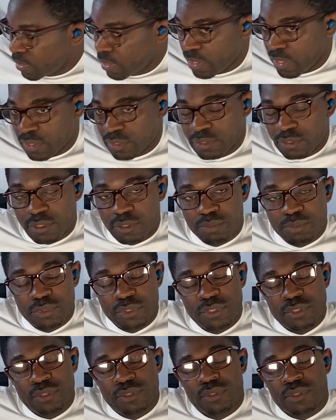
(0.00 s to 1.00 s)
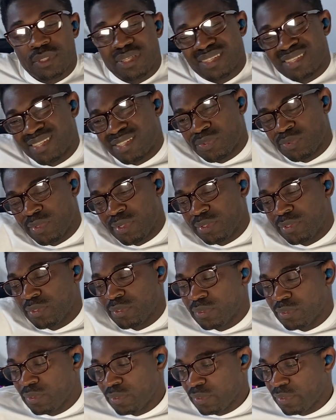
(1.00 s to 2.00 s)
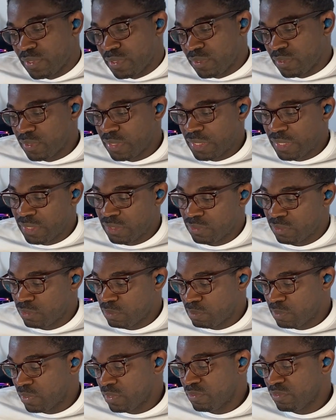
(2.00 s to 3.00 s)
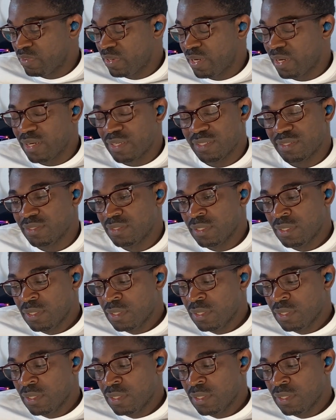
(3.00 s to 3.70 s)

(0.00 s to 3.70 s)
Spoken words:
hard copies, you can as well just go there online on Spotify and